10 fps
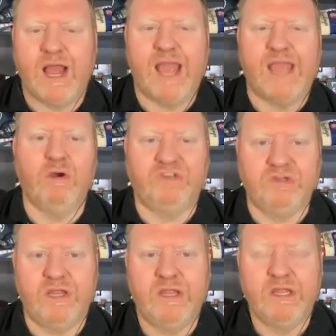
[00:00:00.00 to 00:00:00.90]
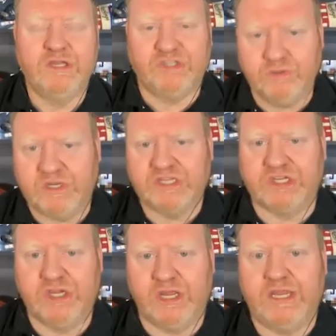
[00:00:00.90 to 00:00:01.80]
I know Duke is
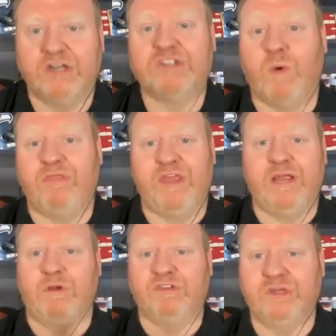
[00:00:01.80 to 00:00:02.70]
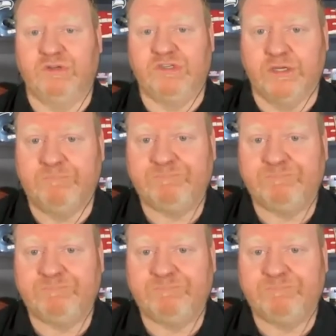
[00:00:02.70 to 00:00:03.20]
good. Here's the one thing about Duke too.